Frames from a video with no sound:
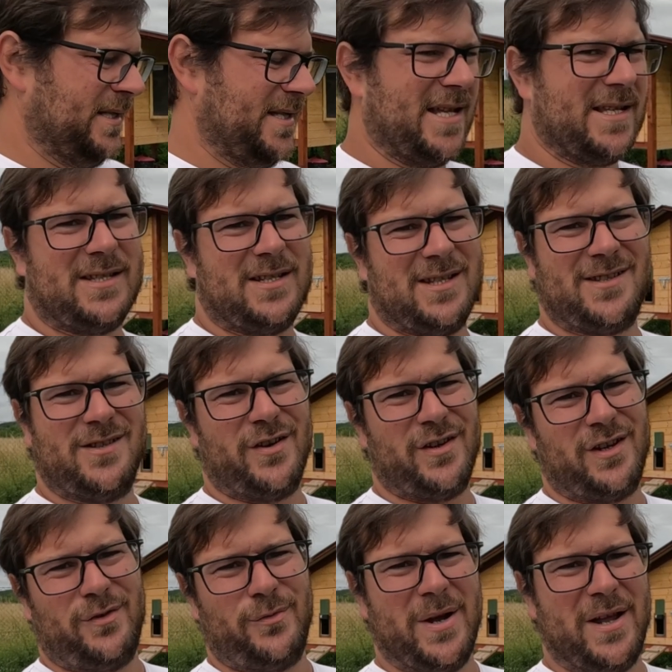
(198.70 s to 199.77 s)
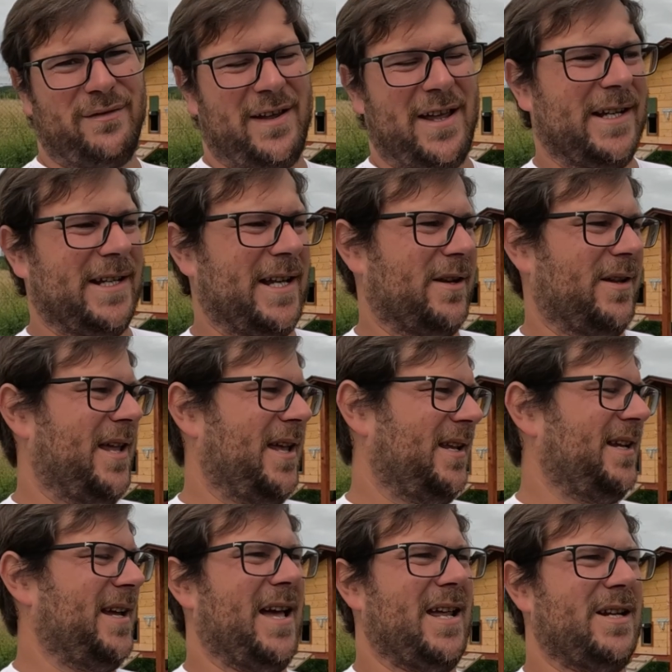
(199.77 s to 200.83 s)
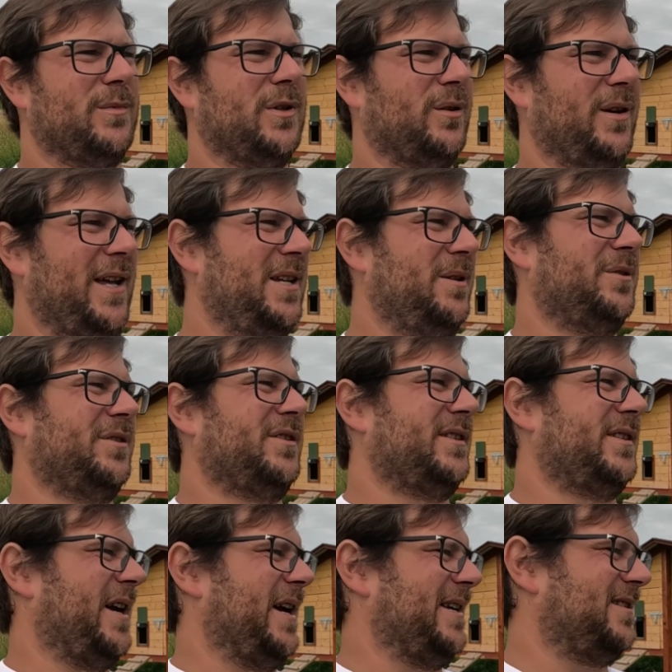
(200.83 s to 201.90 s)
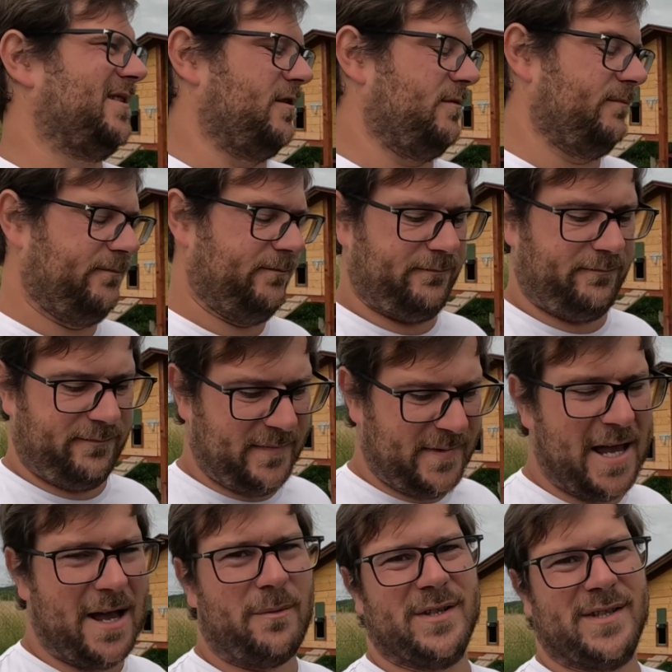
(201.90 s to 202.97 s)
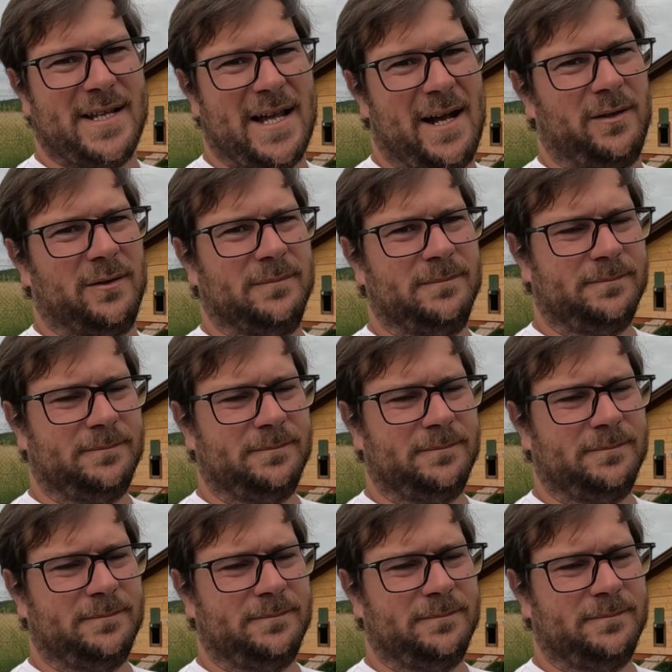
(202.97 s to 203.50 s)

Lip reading: that's just not a good way for any animal or anyone to die. So that one's out.